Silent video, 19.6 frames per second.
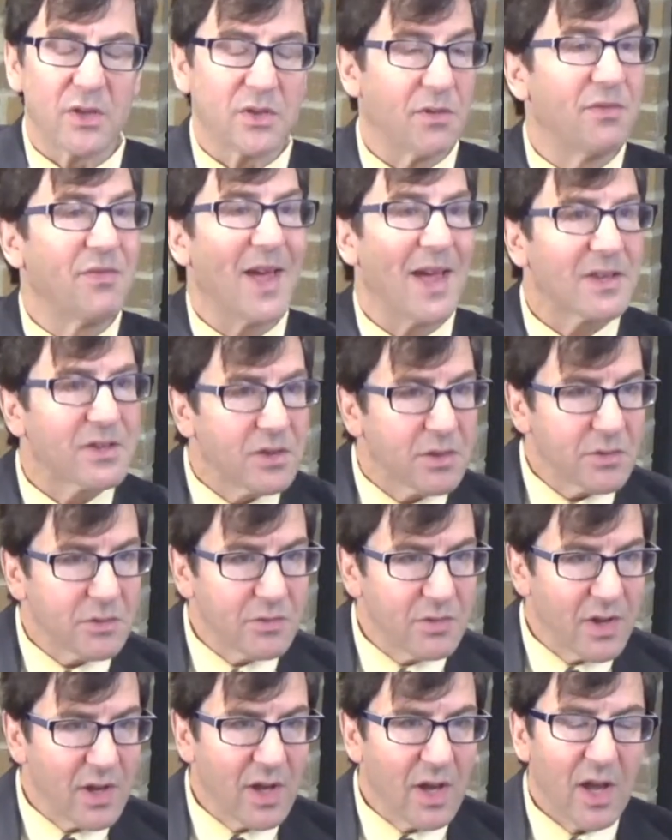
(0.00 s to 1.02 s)

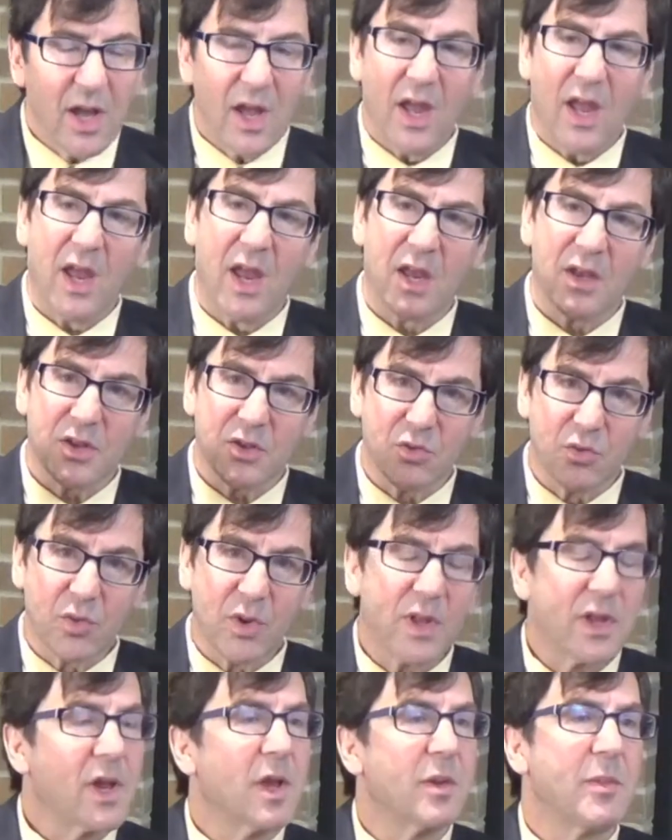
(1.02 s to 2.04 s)
effective and is
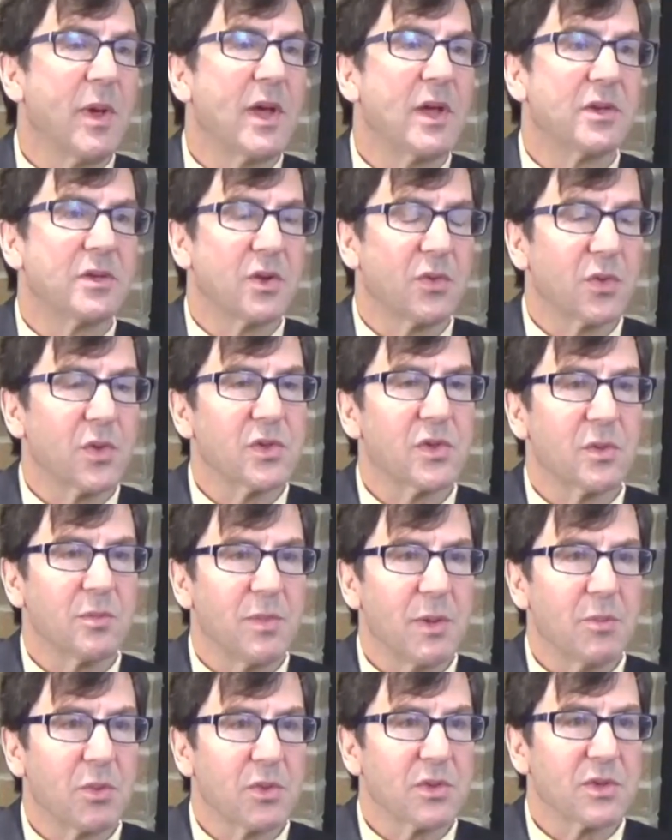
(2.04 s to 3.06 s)
really going to make a difference in
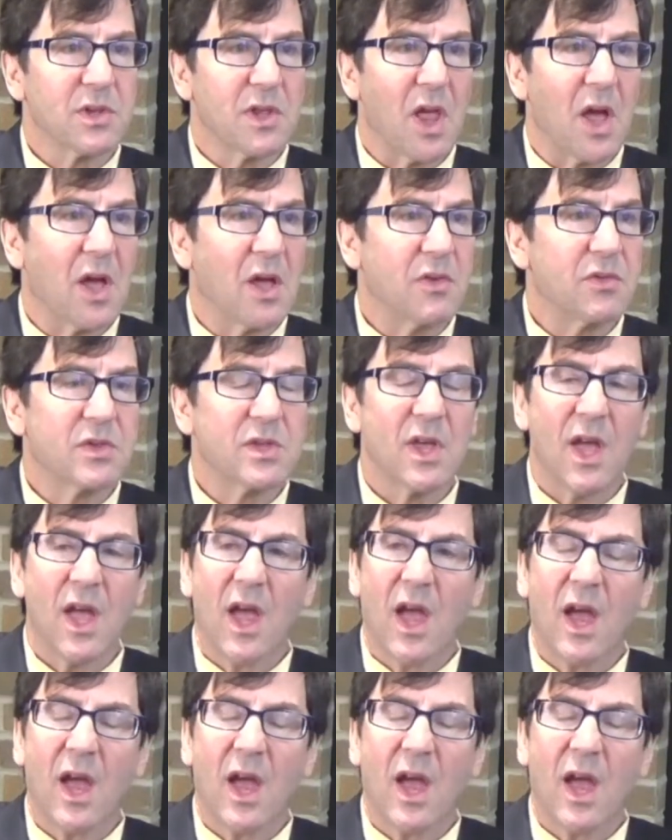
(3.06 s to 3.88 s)
people's lives.